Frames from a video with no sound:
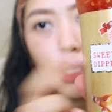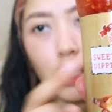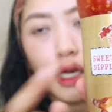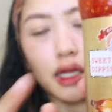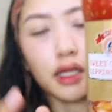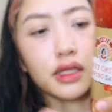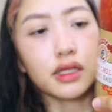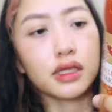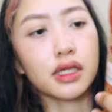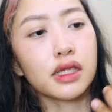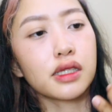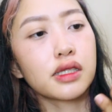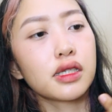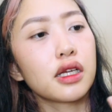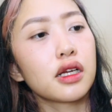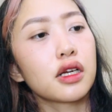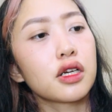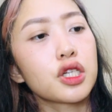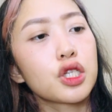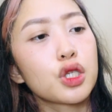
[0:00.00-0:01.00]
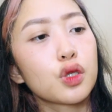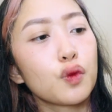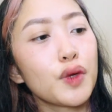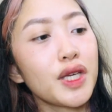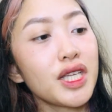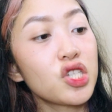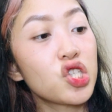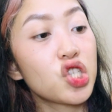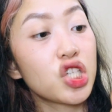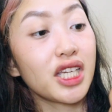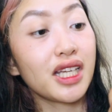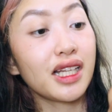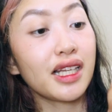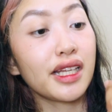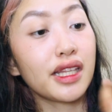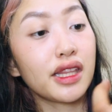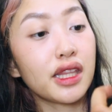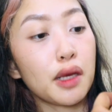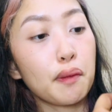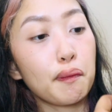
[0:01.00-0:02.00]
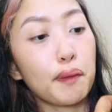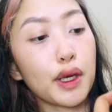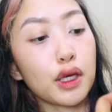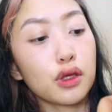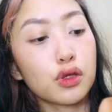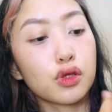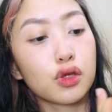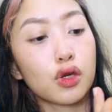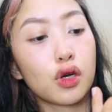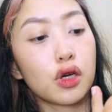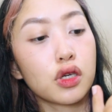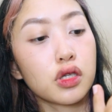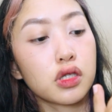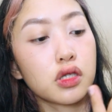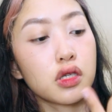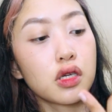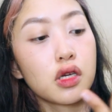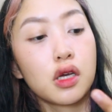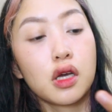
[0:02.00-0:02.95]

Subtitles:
And it says here, sweet chili dipping sauce.